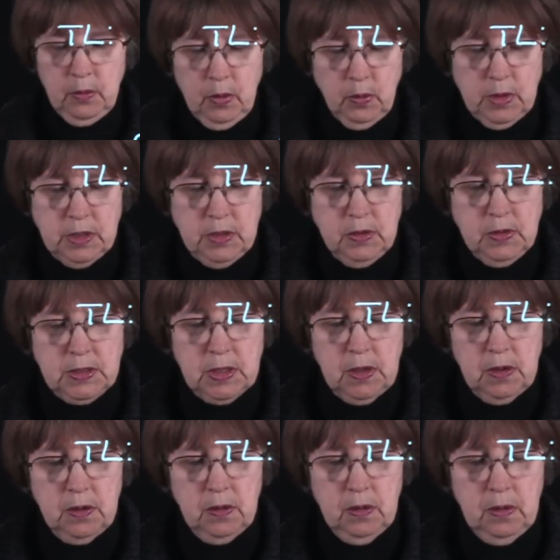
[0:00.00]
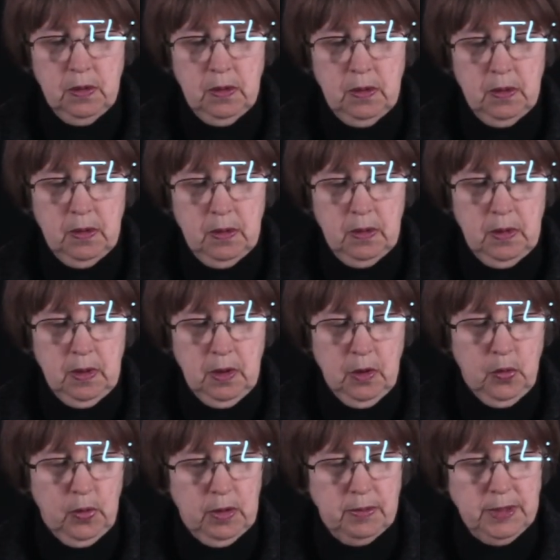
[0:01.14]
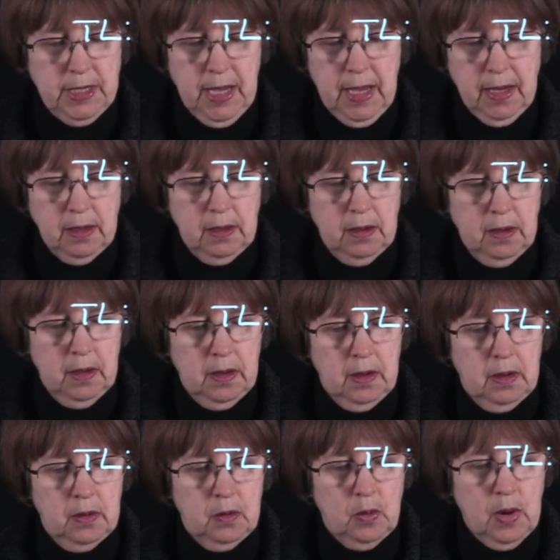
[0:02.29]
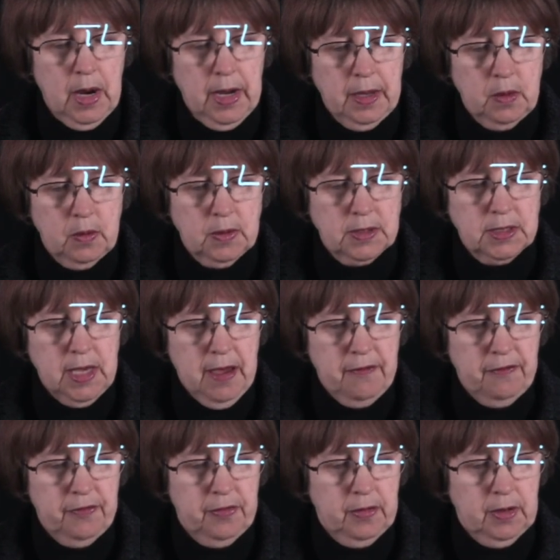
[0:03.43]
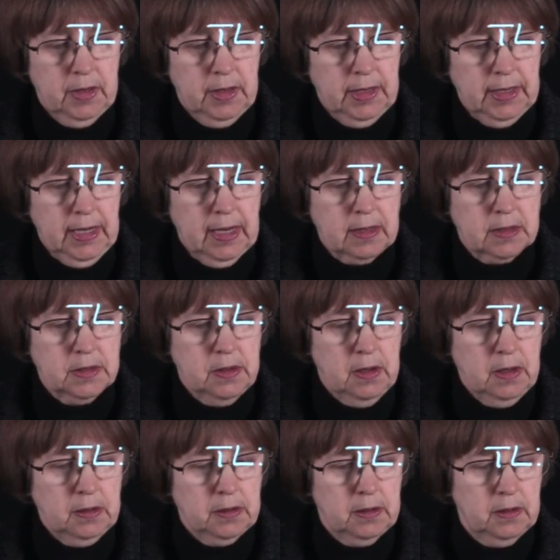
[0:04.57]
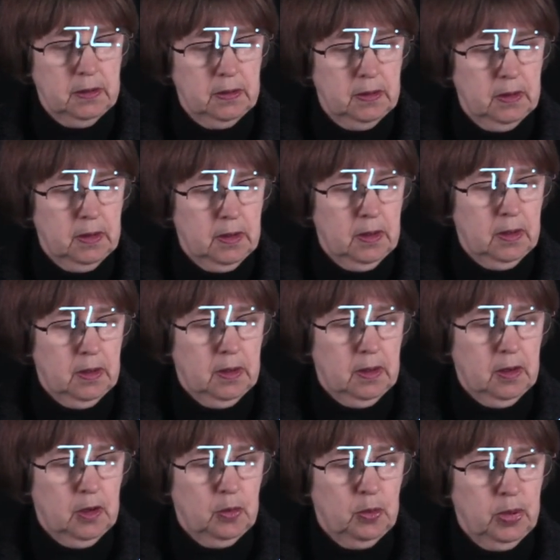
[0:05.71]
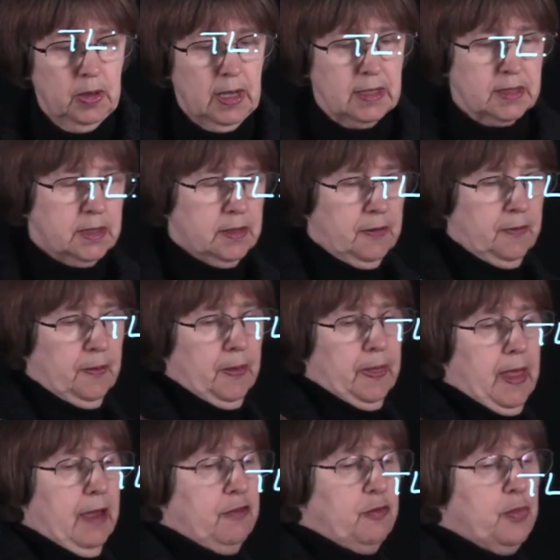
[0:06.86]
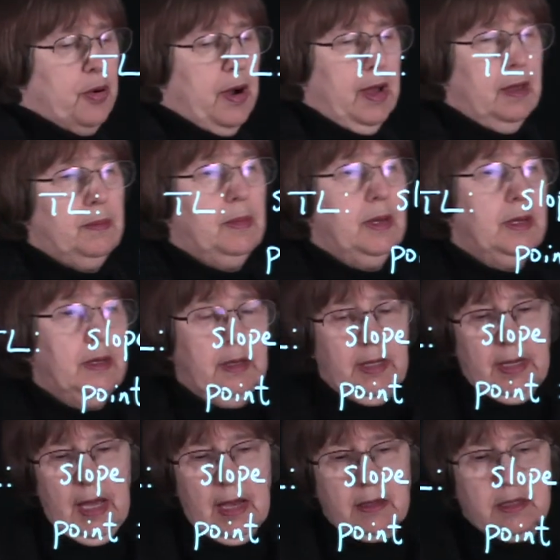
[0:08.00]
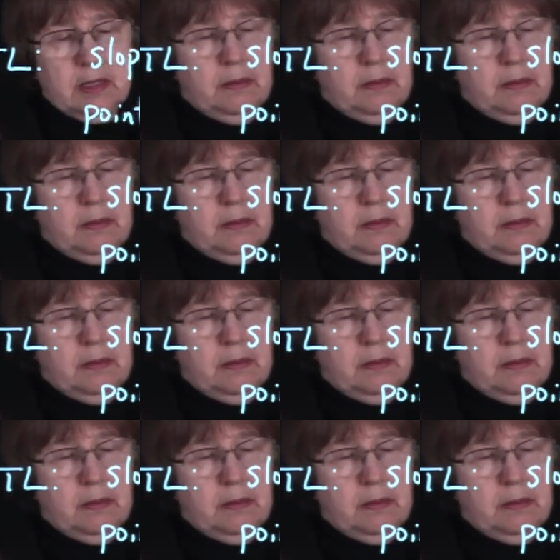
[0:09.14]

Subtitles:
when we do so, we obtain y equals f at x naught plus f prime at x